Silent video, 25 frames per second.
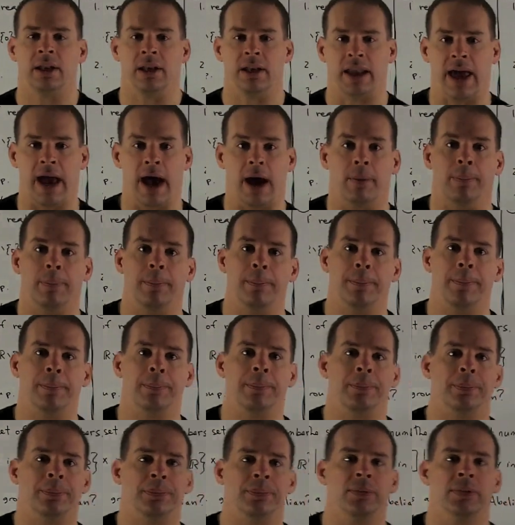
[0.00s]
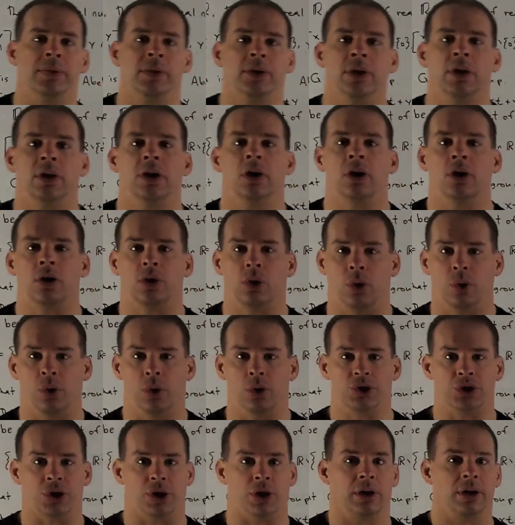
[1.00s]
Now,
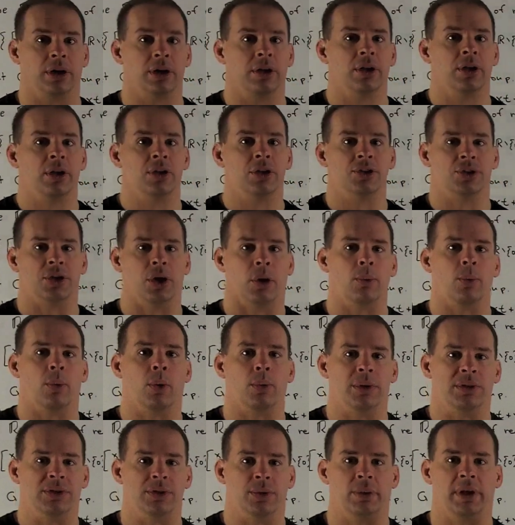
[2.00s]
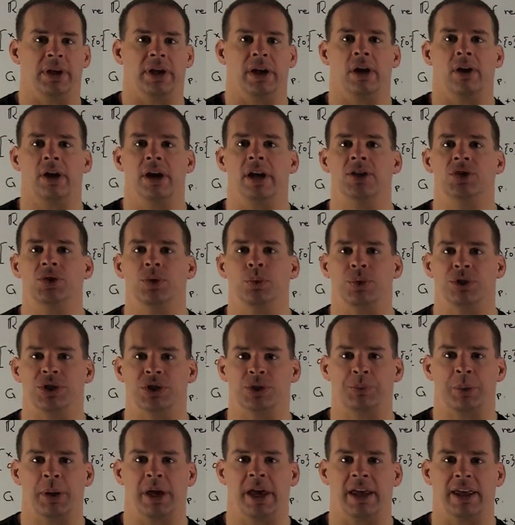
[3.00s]
closure. So what we do here is we
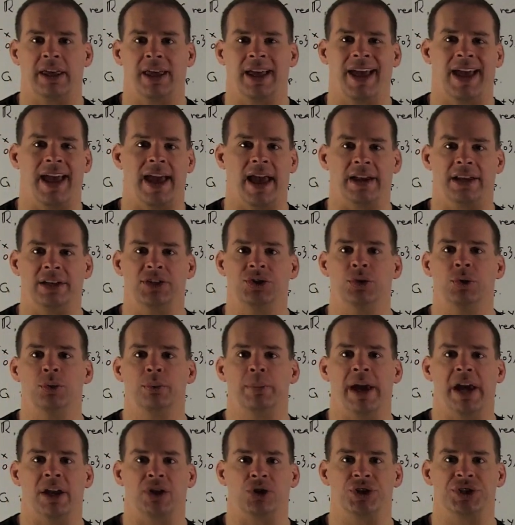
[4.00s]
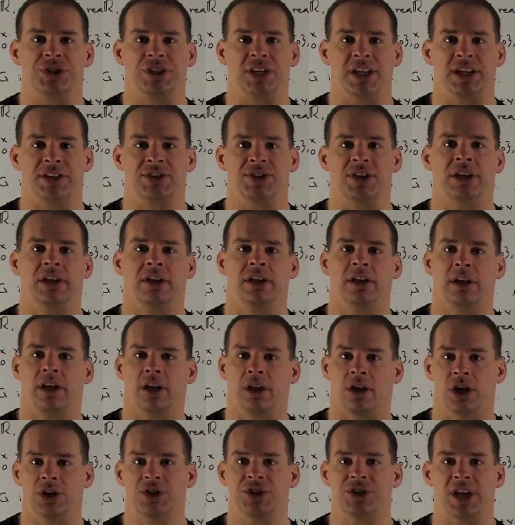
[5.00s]
just pick any two matrices
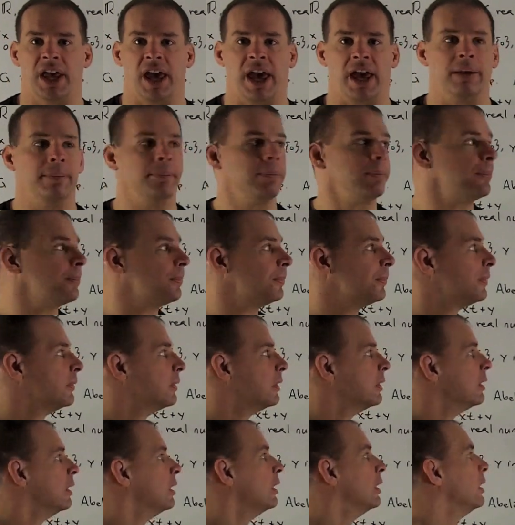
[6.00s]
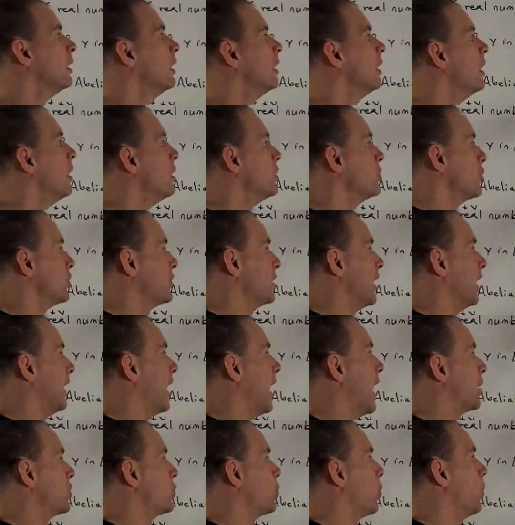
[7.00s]
in our set. So I'll take
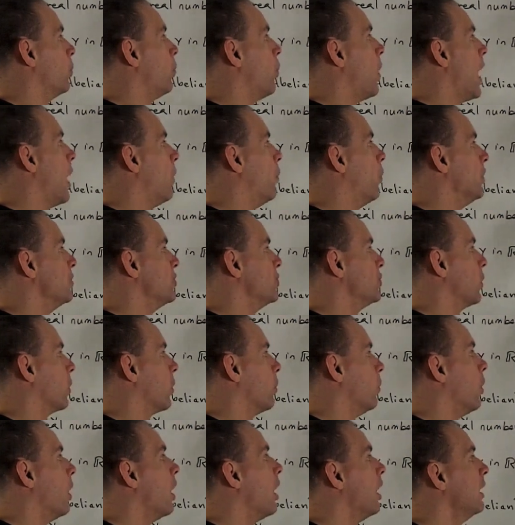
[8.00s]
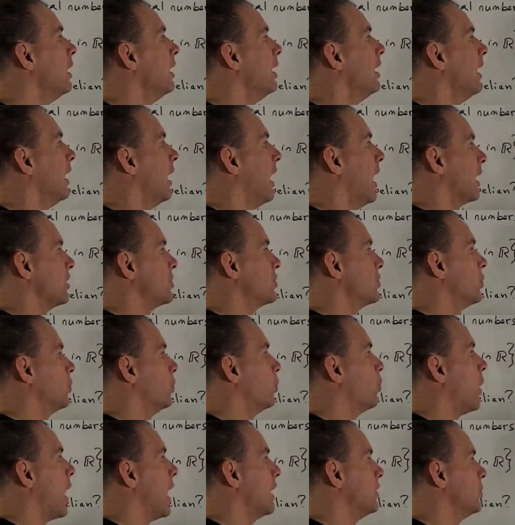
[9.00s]
x1, y1, 0, 1,
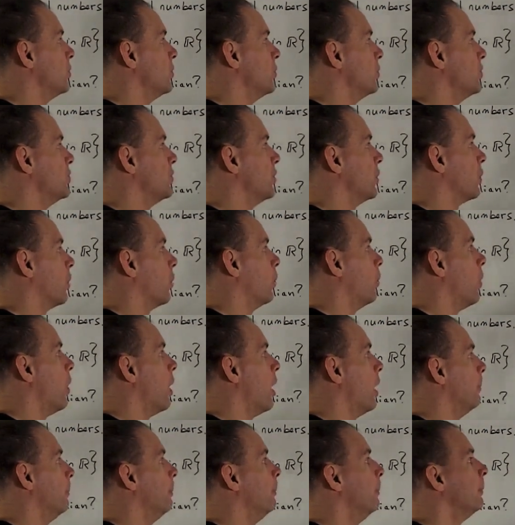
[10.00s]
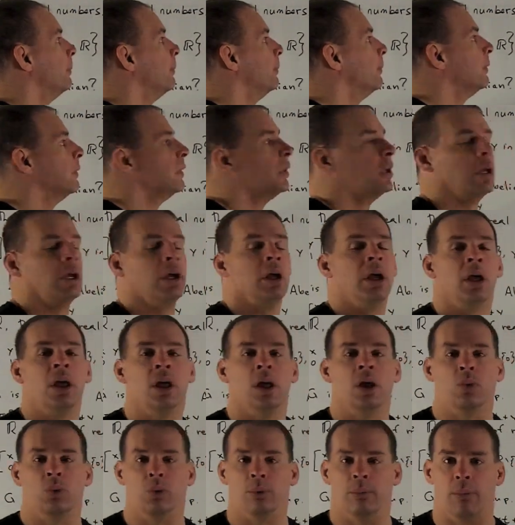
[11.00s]
x2, y2, 0, 1.
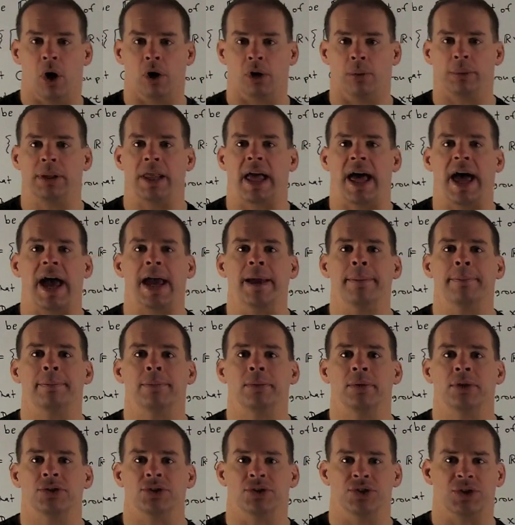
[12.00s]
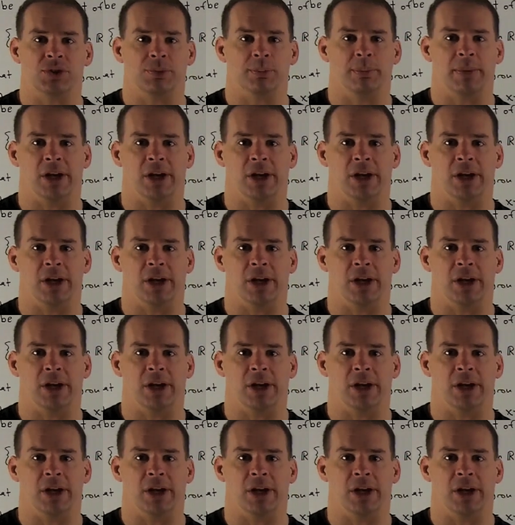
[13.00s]
We multiply, so just